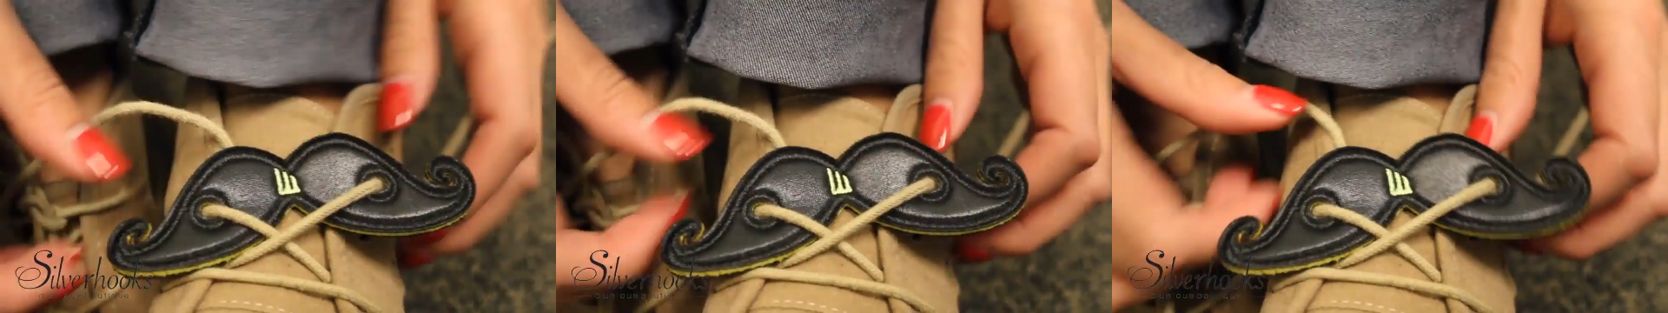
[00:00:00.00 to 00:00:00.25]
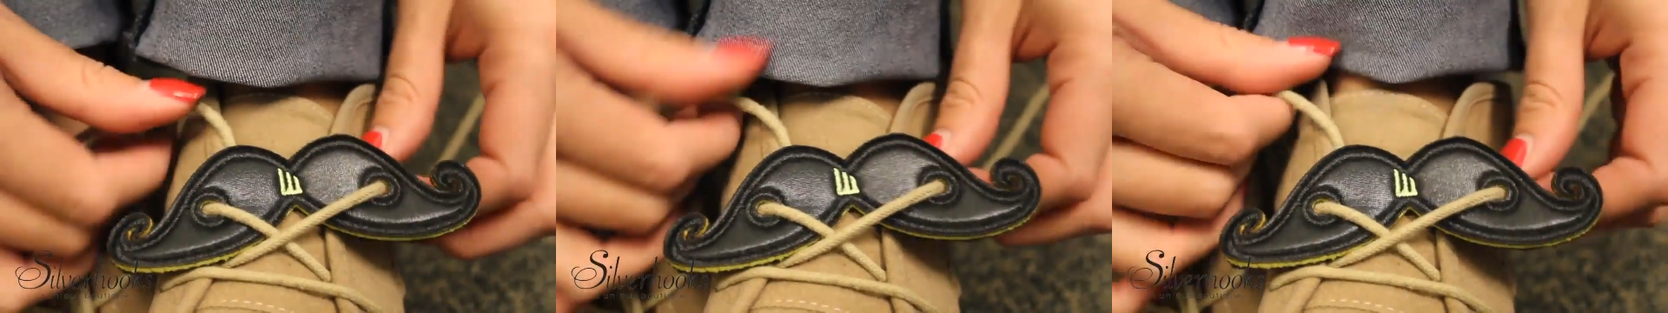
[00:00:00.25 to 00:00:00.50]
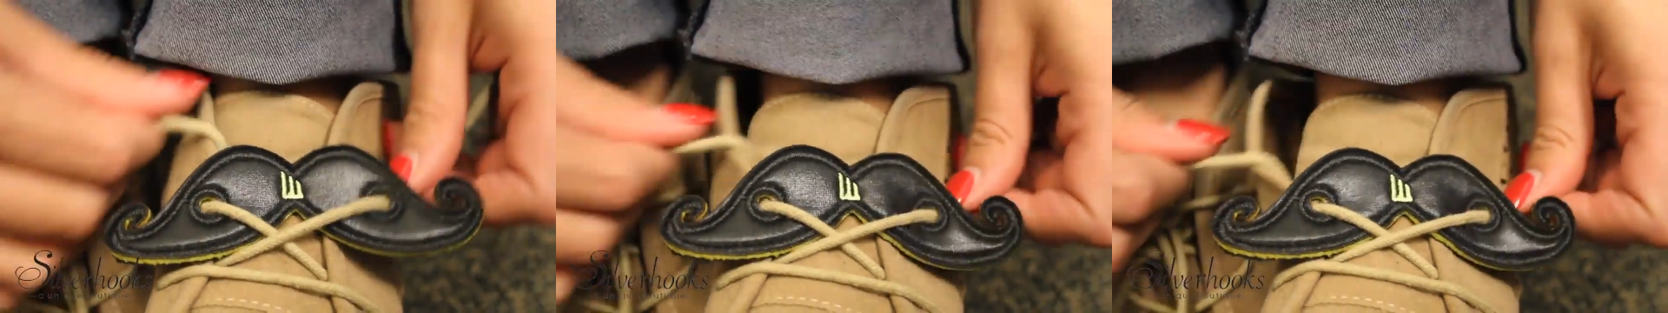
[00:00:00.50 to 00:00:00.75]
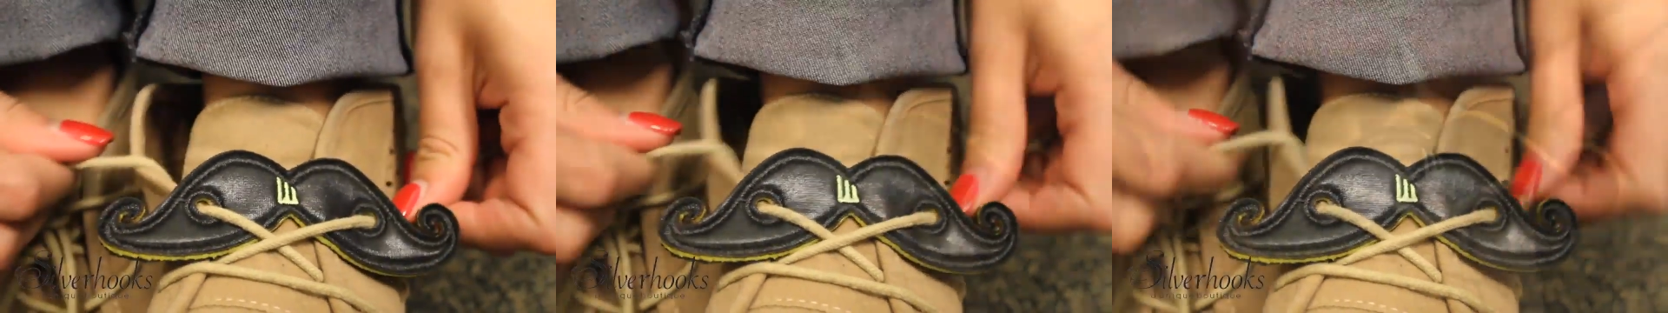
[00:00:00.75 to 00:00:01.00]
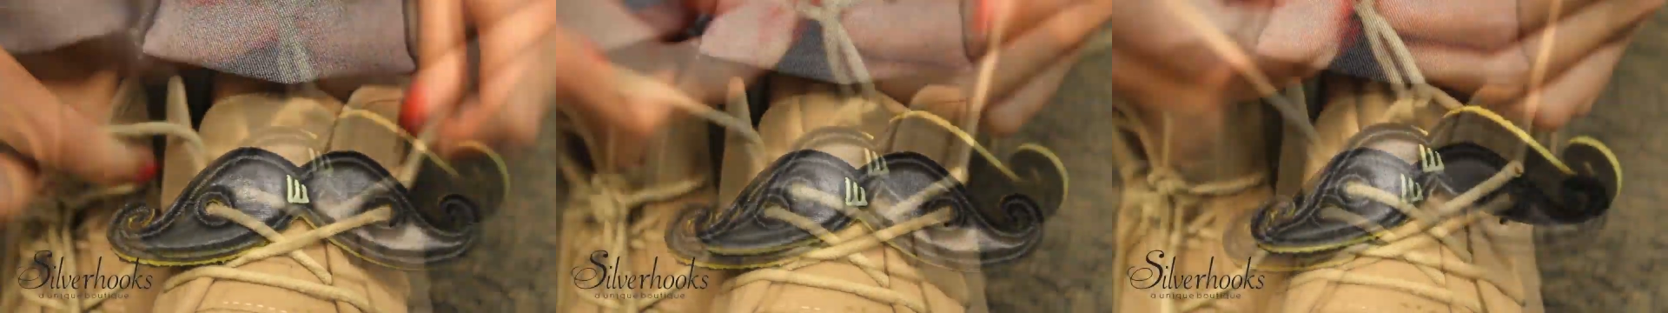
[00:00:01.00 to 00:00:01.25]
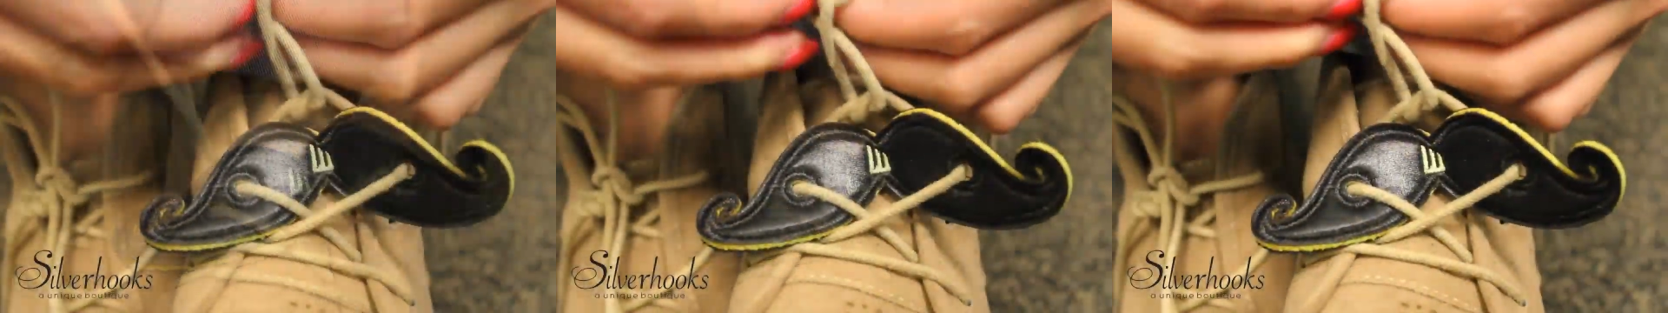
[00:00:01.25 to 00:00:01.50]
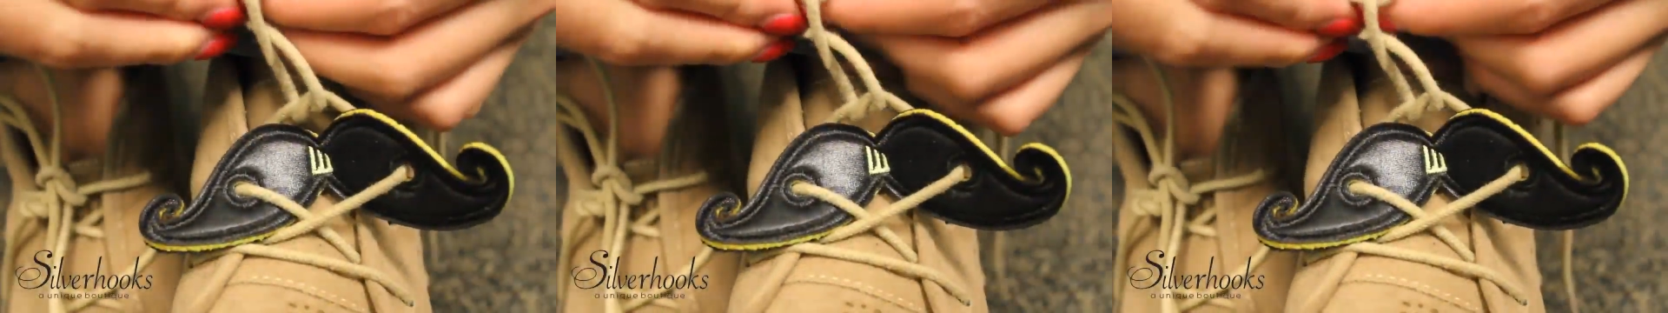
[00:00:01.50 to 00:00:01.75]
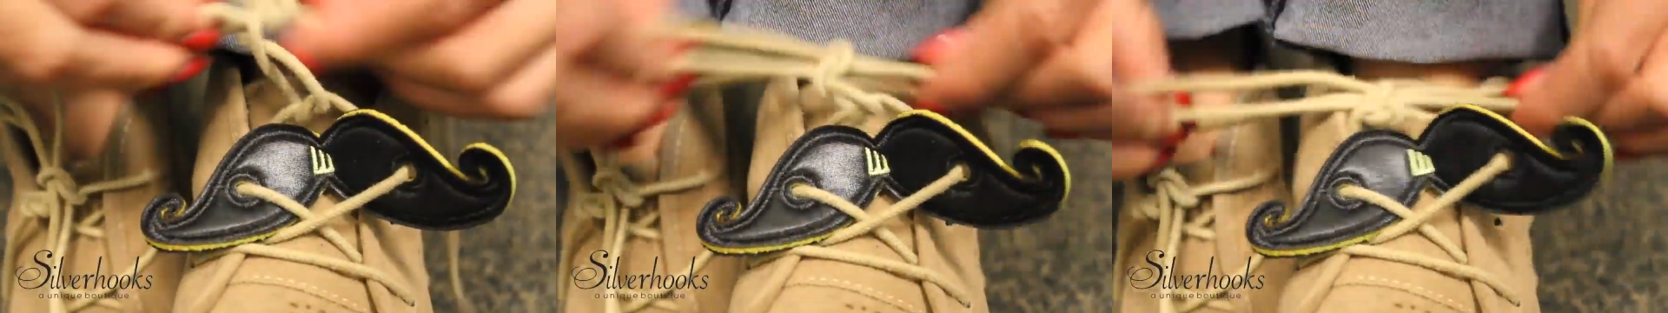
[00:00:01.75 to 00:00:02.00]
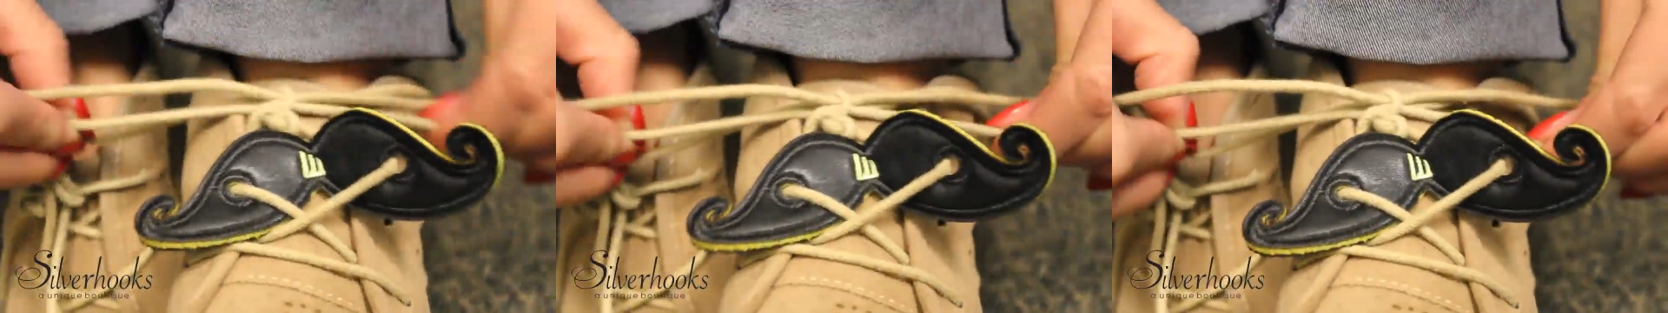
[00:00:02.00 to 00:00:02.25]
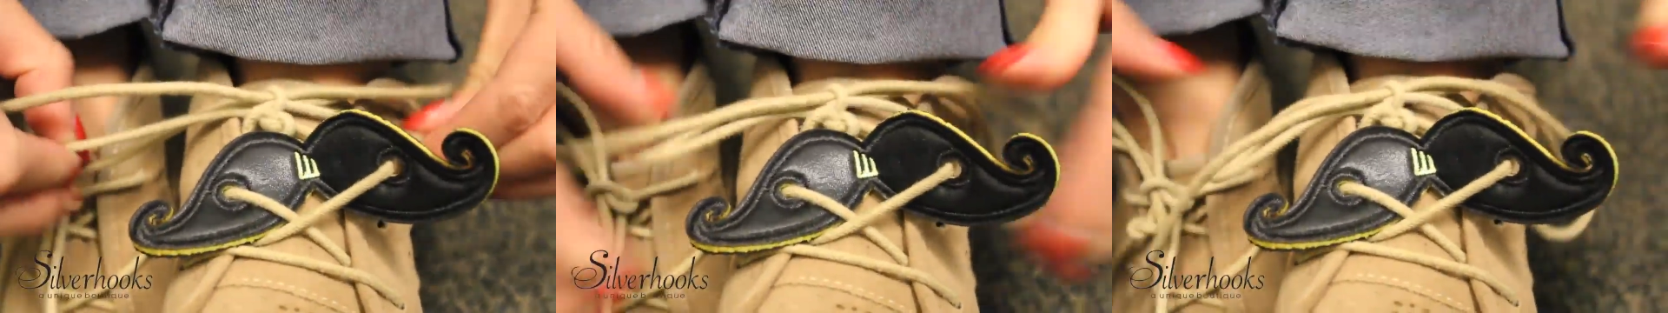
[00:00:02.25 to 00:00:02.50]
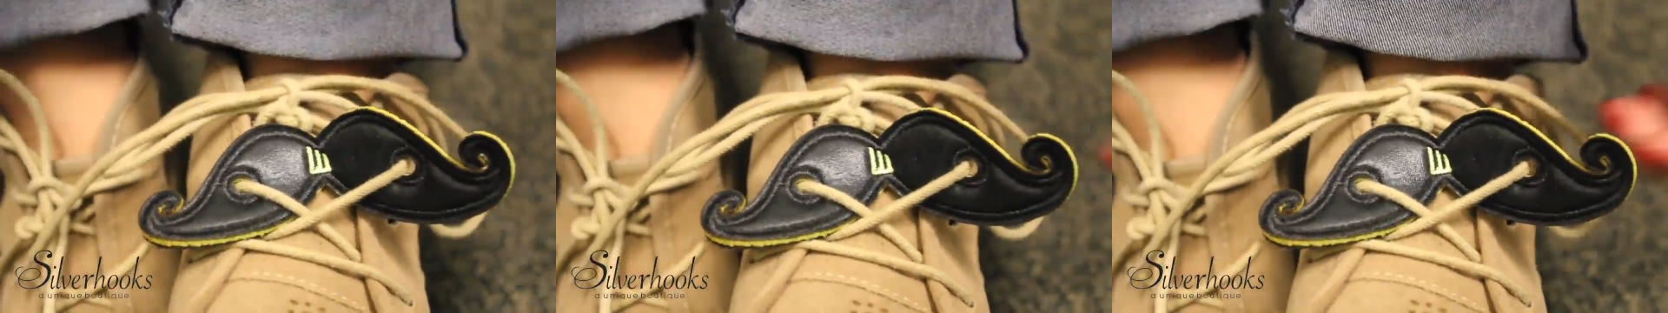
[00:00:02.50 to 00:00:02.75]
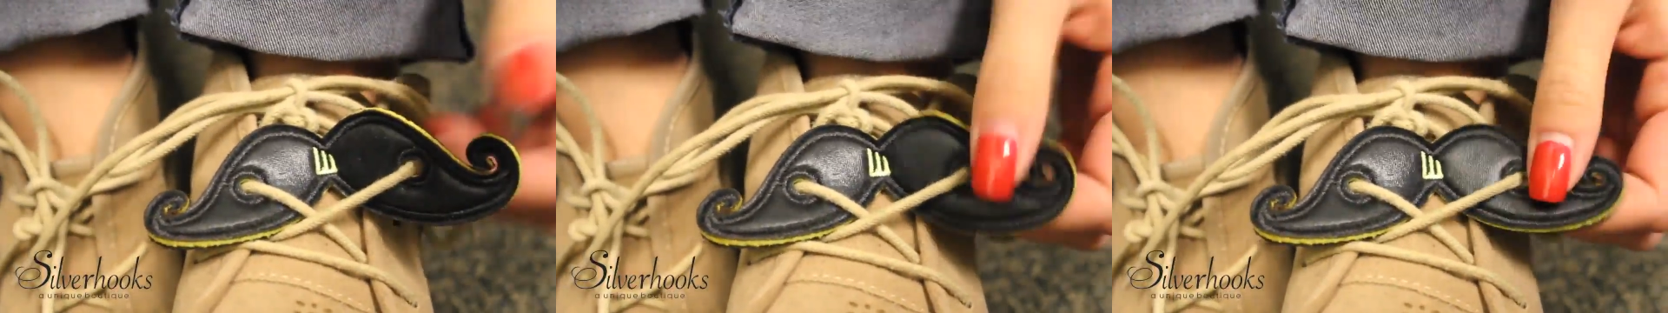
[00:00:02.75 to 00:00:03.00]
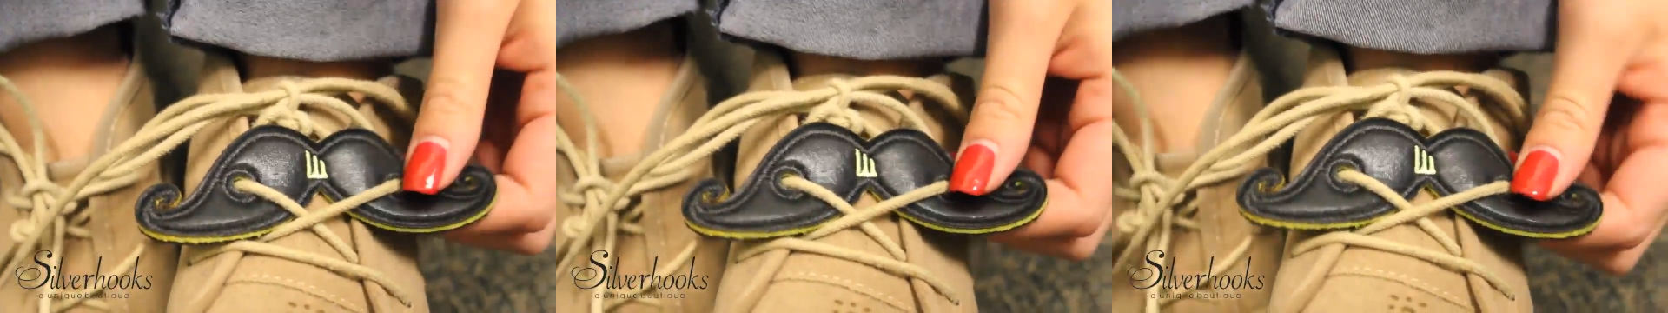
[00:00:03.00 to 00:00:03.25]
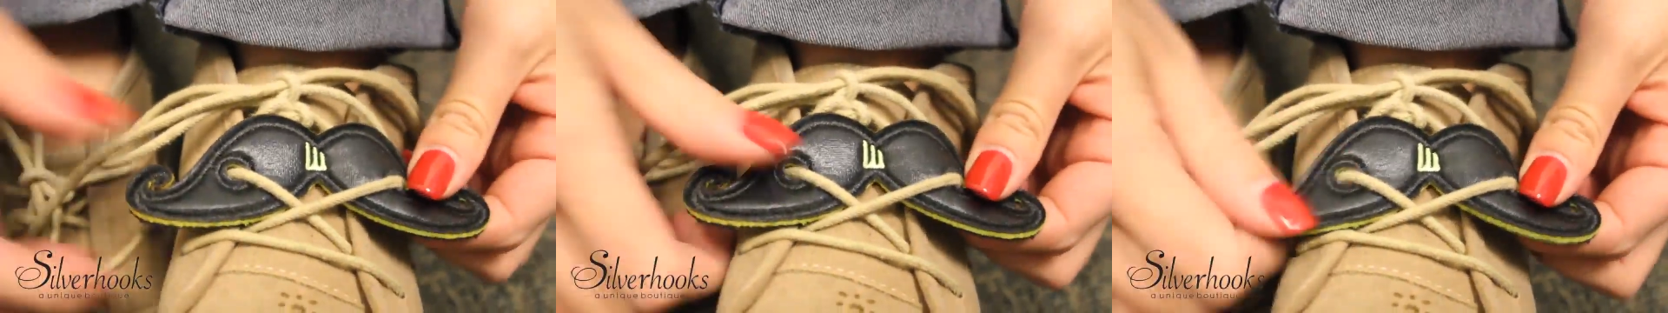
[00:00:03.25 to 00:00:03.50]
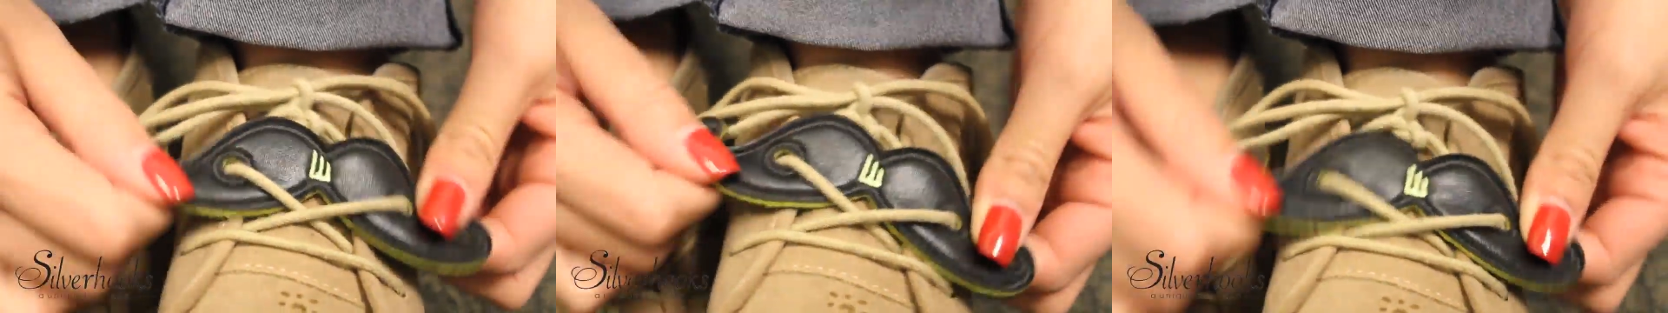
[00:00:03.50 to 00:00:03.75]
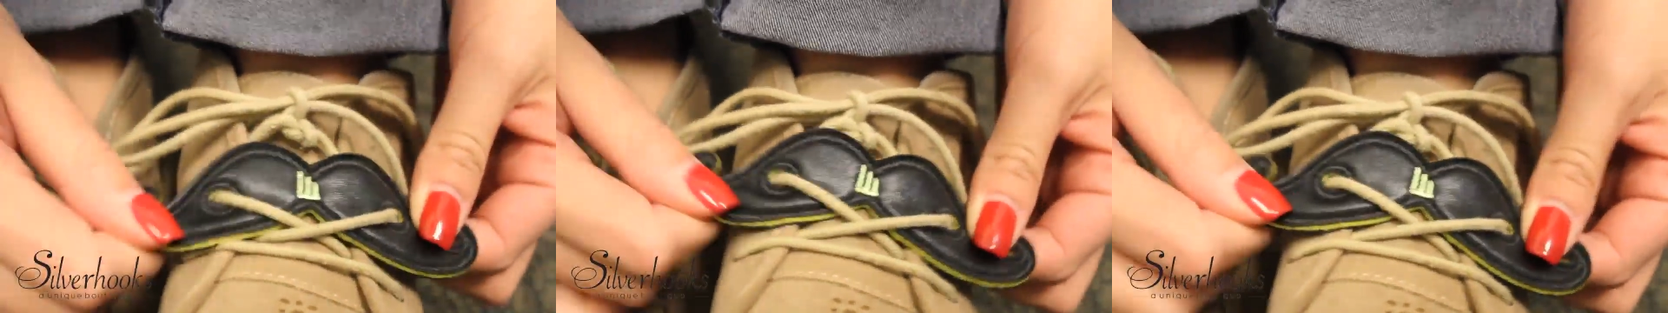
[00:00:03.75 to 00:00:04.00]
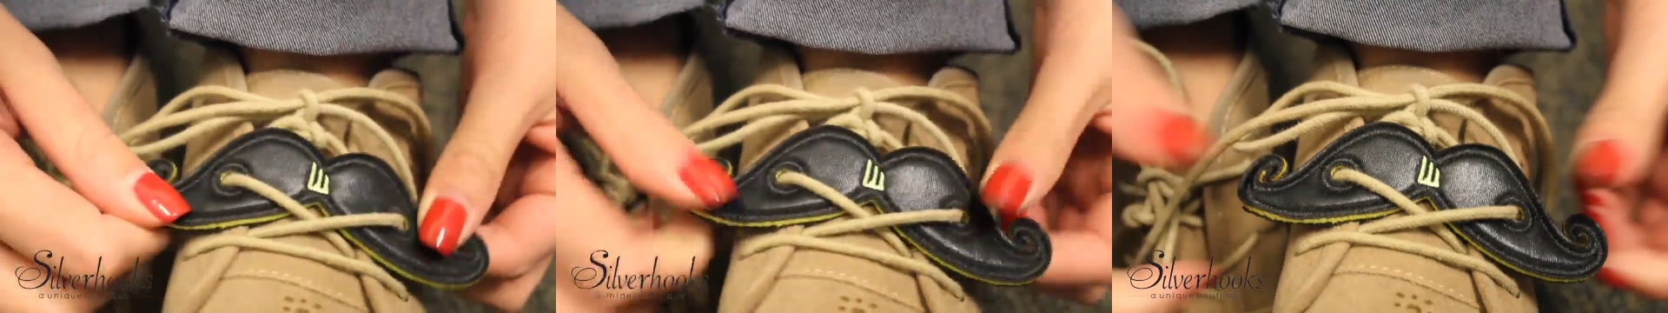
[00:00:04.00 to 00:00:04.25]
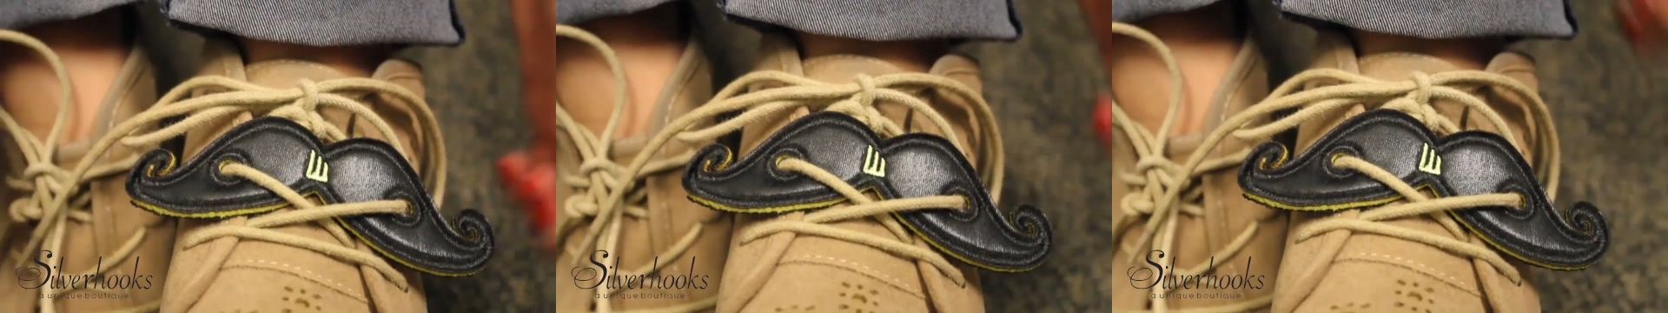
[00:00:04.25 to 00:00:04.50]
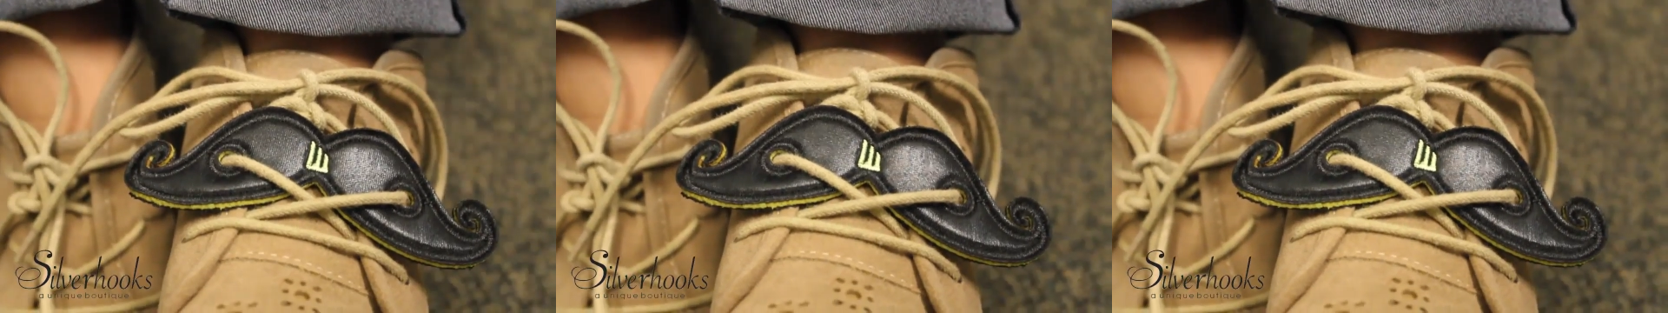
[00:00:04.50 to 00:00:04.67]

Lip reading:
Nobody's mouth can be seen.